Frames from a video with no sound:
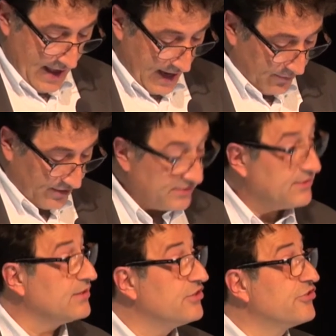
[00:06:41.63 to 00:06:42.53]
aims
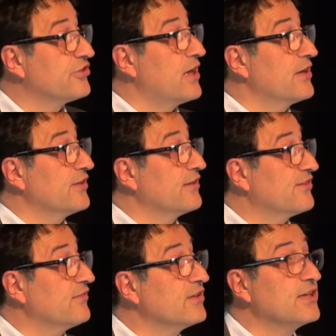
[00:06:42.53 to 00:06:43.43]
at digitalizing
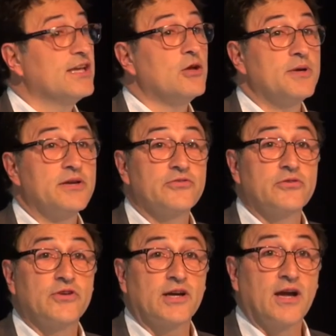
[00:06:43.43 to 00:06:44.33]
70 kilometers
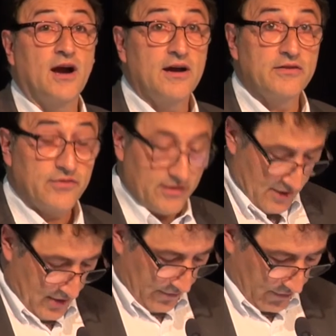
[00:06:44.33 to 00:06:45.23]
of archive
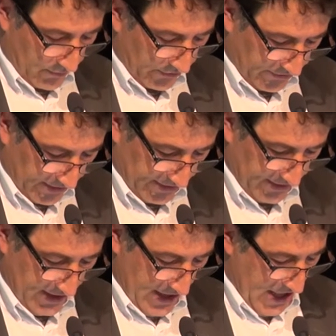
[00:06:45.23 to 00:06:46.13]
from the
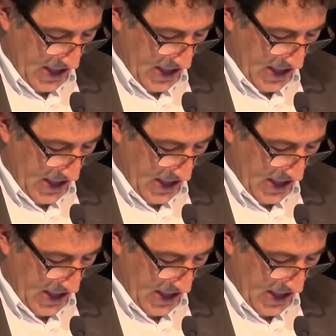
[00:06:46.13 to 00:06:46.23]
city